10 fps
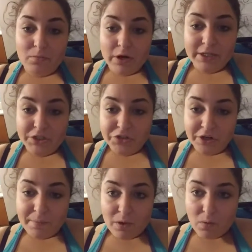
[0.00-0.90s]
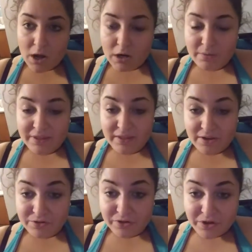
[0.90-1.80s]
wanting to drink my water within
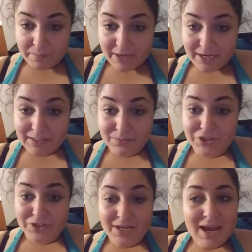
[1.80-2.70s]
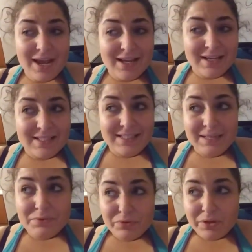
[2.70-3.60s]
those 30 minutes, which is
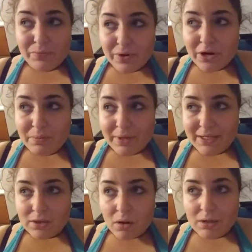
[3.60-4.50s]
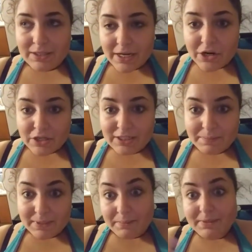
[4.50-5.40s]
seems really weird because all day you're
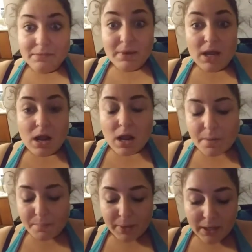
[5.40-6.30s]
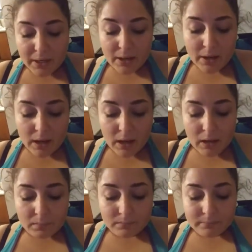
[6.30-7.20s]
sipping, but
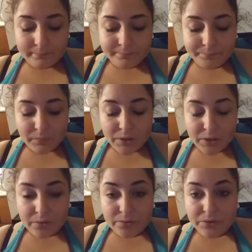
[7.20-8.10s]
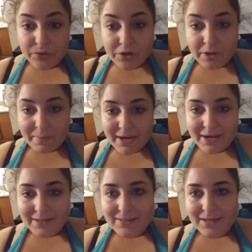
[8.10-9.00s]
those 30
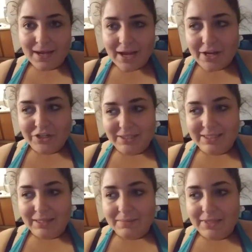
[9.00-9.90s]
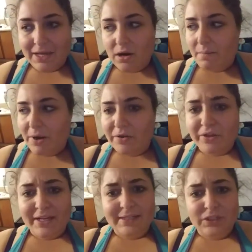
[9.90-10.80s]
minutes, it just seems like your mouth
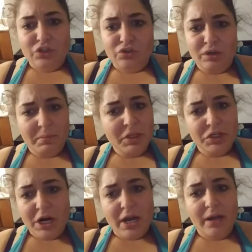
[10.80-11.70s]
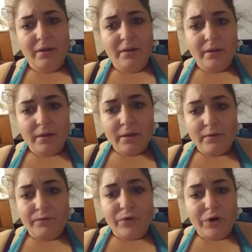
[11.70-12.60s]
gets extremely dry
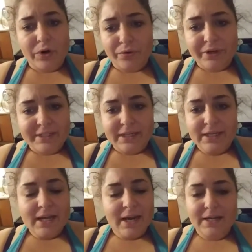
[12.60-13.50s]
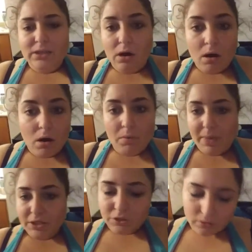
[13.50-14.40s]
for no reason, and it's all
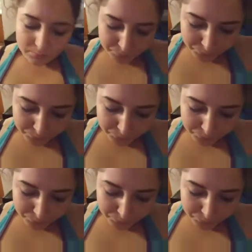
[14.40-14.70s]
mental.